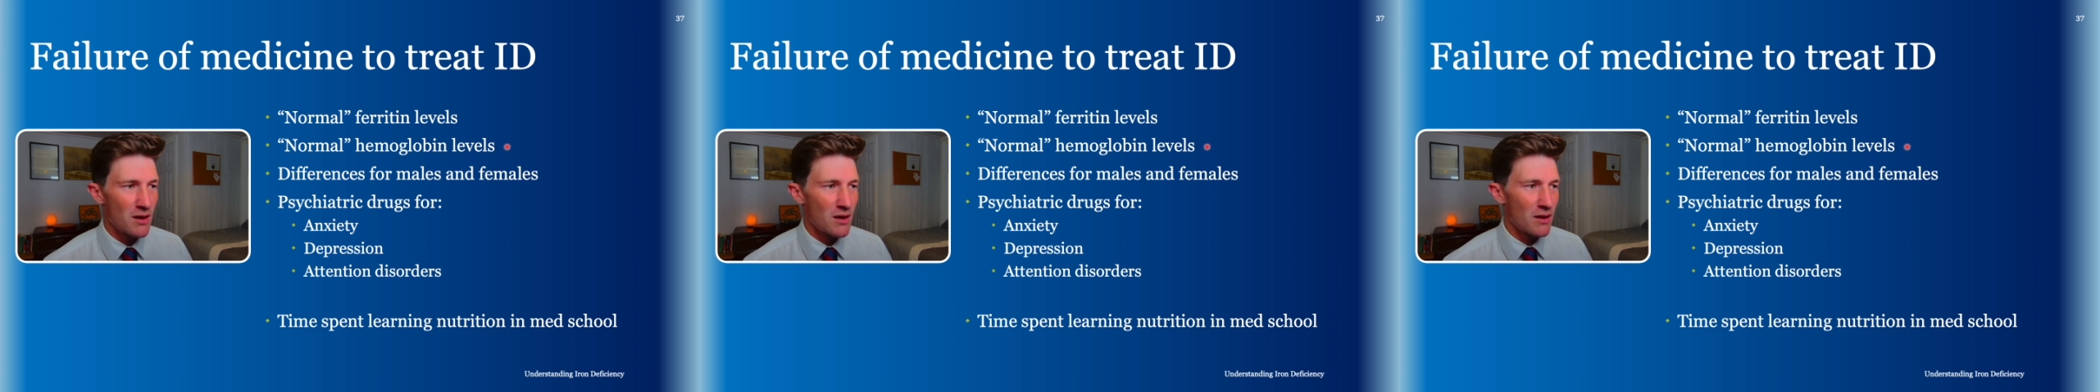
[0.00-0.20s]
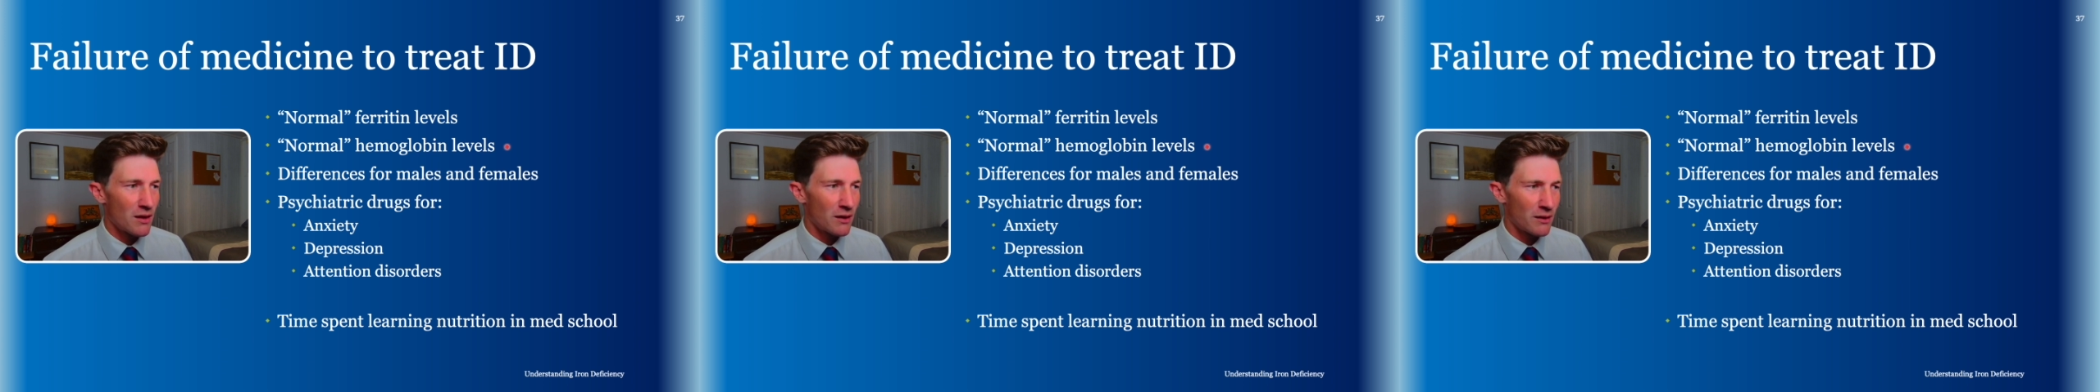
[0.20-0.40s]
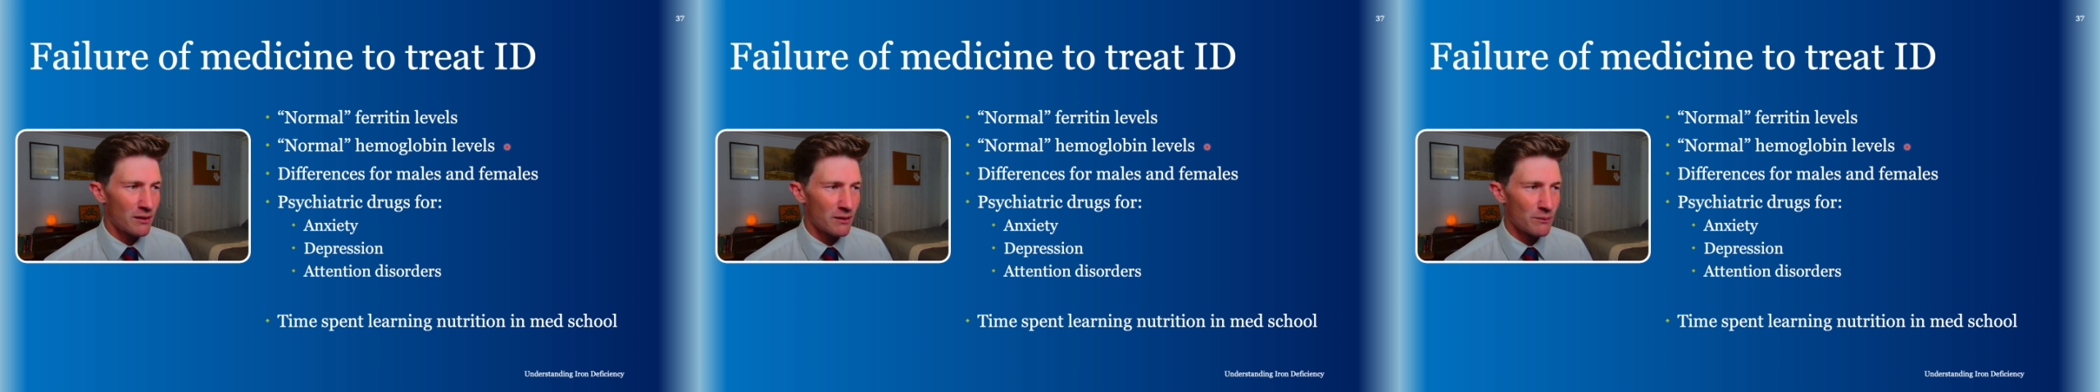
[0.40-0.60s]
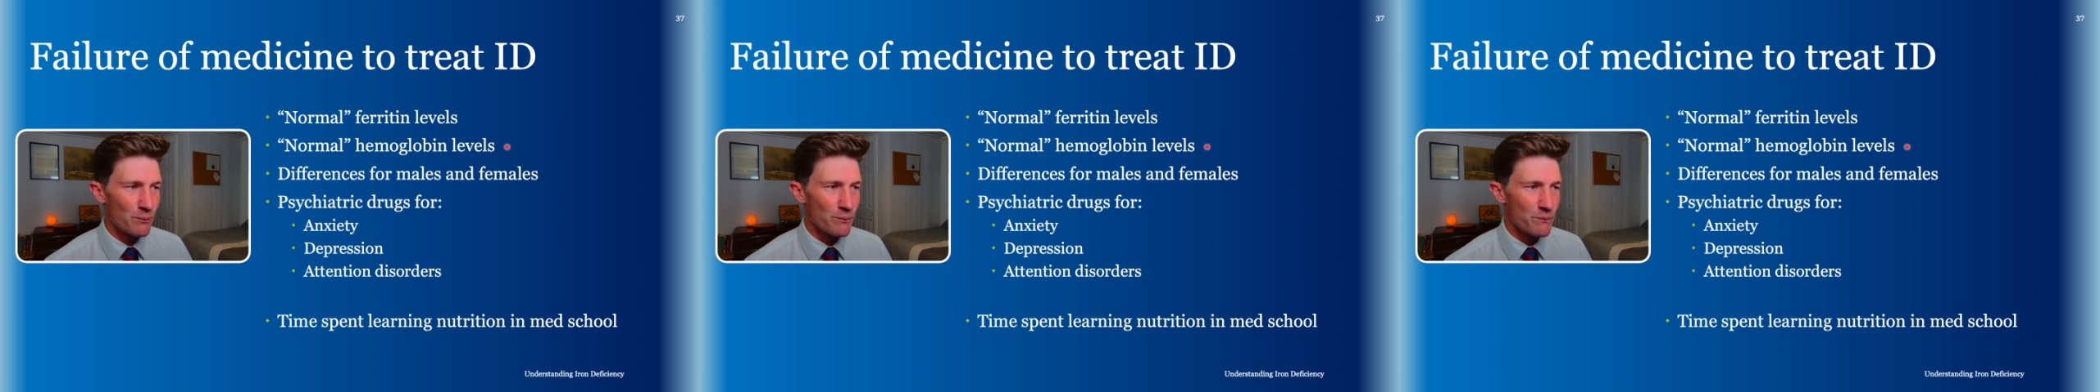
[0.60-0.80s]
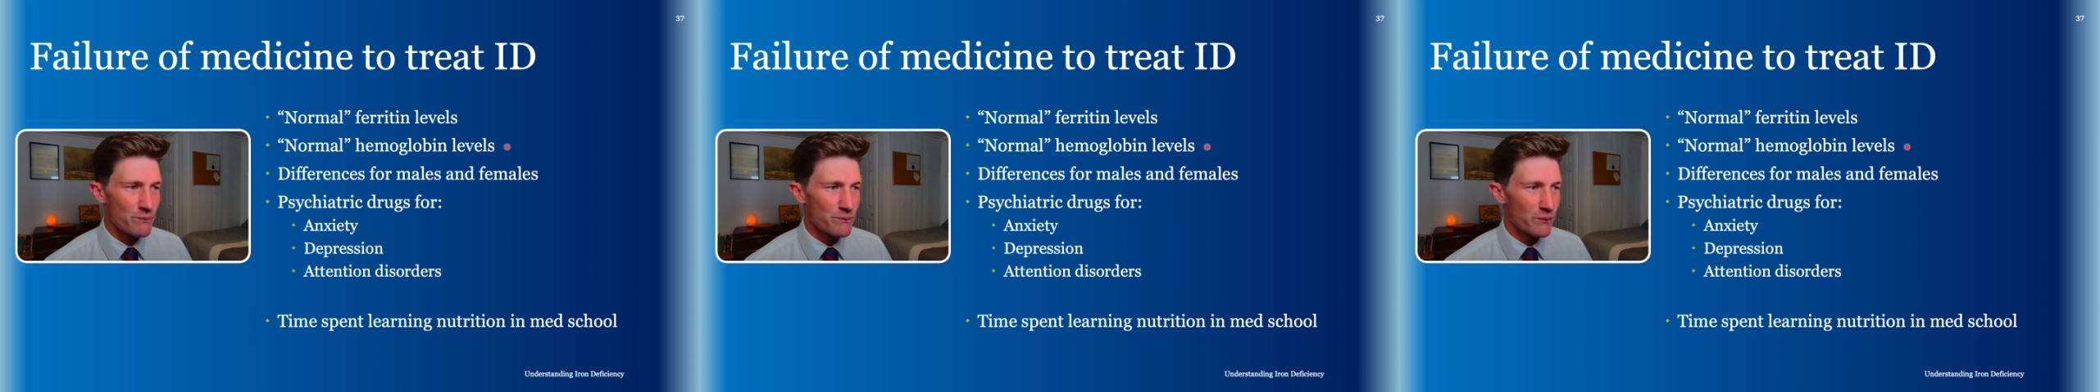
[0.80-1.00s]

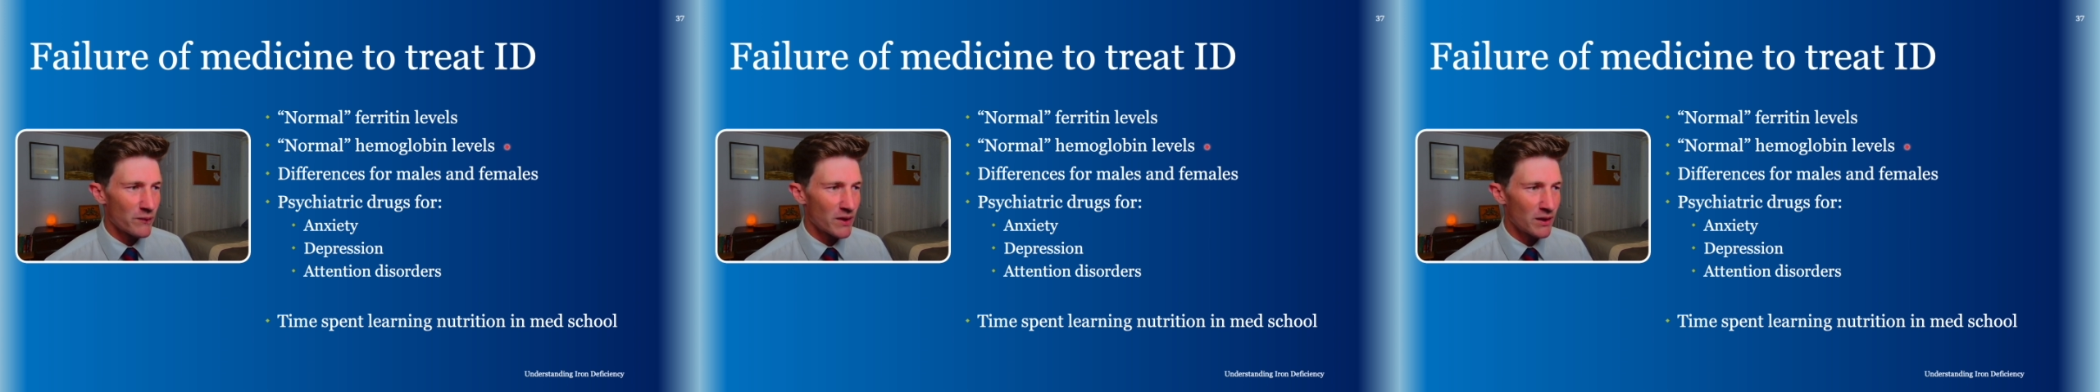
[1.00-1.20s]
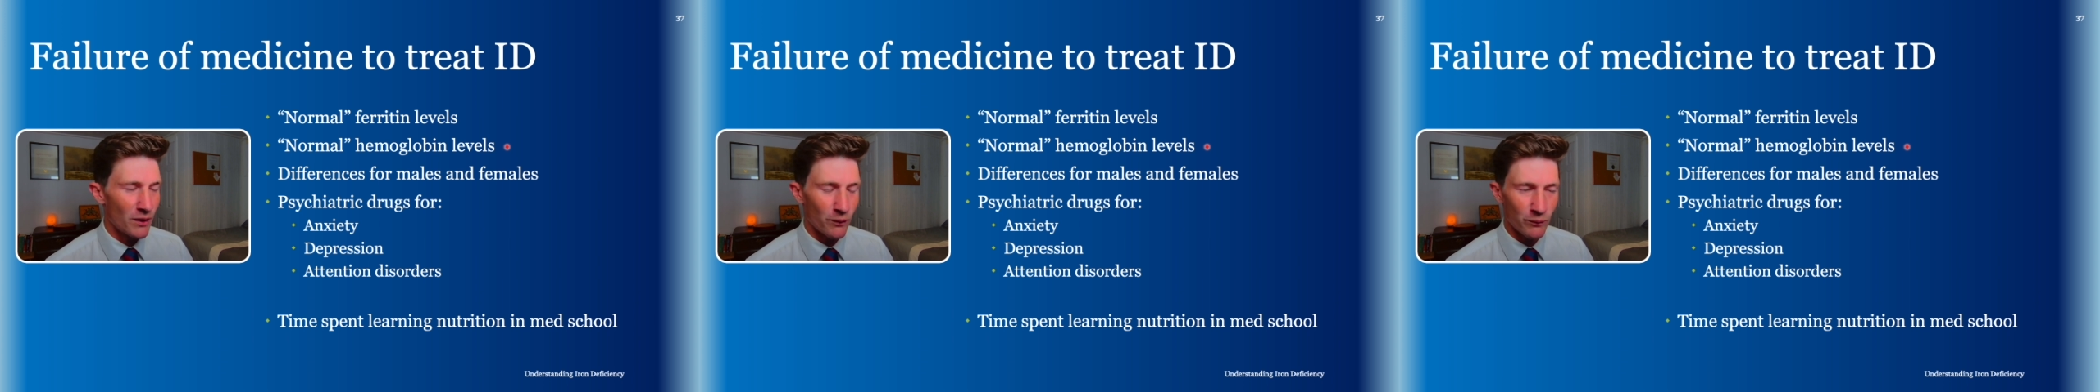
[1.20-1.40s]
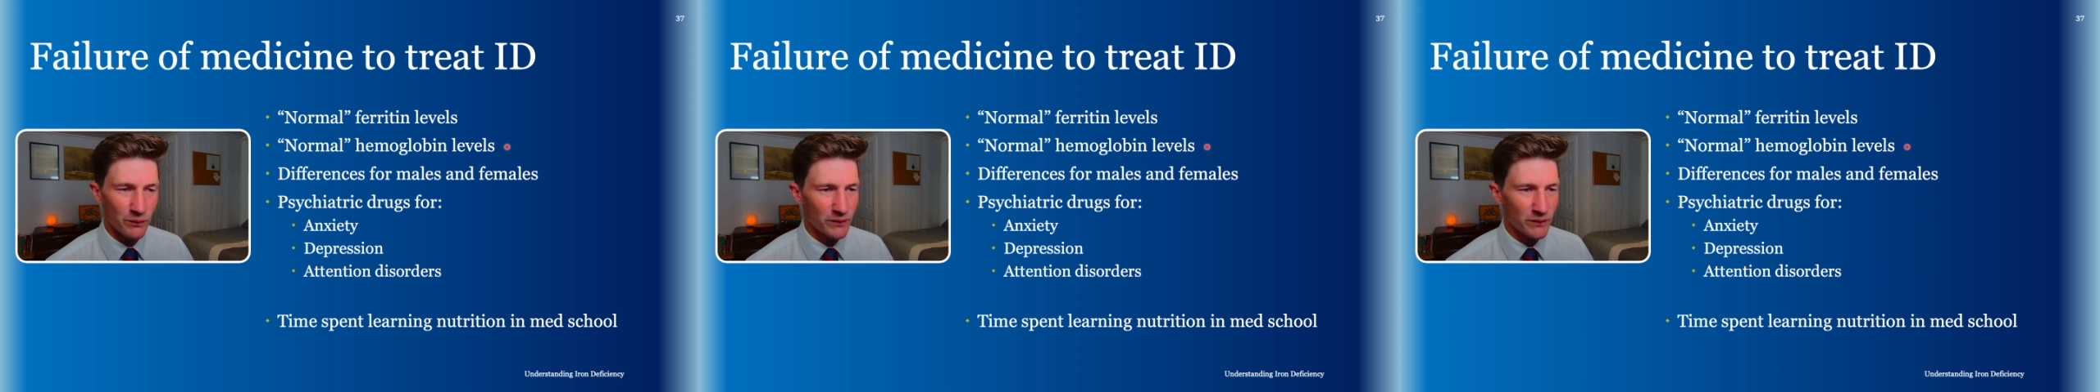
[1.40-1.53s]
Um, you know,